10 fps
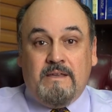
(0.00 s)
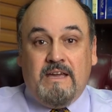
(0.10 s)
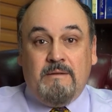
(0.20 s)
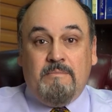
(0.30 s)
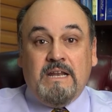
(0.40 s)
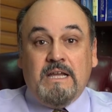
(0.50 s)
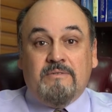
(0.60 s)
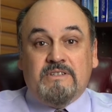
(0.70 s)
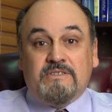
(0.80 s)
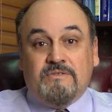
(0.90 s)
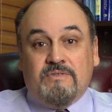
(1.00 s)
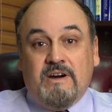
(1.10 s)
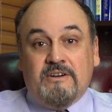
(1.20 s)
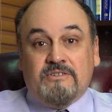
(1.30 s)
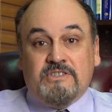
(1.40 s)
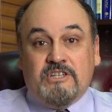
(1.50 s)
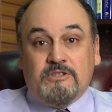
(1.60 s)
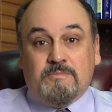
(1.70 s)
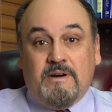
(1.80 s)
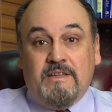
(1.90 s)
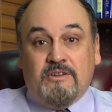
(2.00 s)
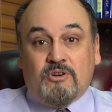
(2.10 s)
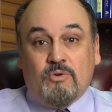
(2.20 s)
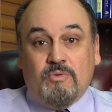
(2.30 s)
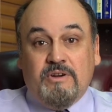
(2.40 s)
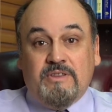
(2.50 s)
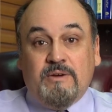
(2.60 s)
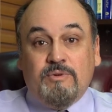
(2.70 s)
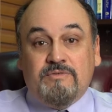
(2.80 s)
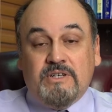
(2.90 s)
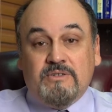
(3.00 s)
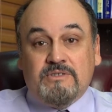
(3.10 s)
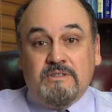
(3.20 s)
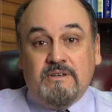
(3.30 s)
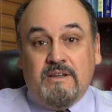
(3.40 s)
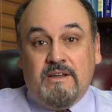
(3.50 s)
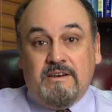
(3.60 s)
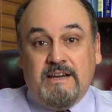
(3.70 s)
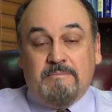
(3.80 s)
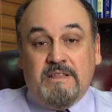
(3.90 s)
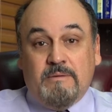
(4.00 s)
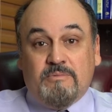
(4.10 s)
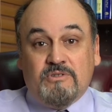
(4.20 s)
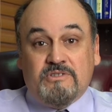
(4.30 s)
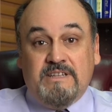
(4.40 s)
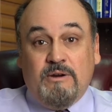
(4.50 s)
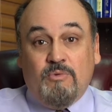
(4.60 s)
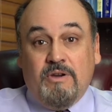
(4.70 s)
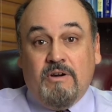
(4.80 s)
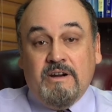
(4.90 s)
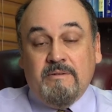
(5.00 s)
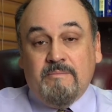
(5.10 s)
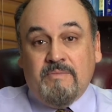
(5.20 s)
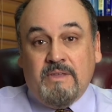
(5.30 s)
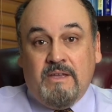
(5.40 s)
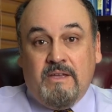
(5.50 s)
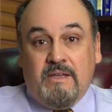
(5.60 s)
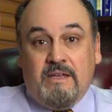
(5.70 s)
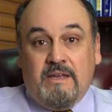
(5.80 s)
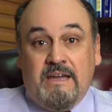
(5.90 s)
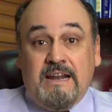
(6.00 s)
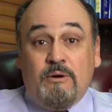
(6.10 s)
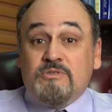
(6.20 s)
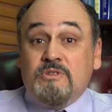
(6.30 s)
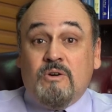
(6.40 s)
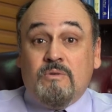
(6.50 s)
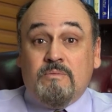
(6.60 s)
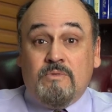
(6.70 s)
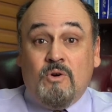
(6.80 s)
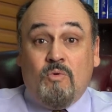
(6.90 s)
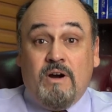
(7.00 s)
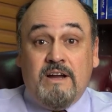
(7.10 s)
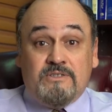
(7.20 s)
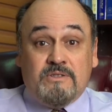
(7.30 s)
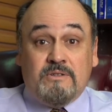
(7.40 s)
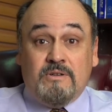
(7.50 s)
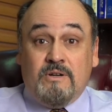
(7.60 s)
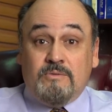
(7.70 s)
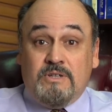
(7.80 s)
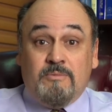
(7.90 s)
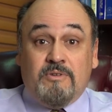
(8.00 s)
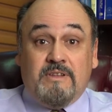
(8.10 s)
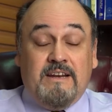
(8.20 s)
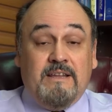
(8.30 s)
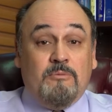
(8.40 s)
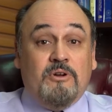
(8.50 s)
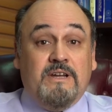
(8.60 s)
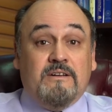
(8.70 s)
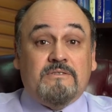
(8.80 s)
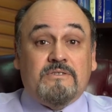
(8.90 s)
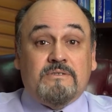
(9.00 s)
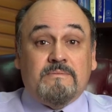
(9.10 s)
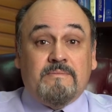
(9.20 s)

And many of us define ourselves by the career that we've chosen, not by the person that we are. And I was no wiser, no dumber than anyone else.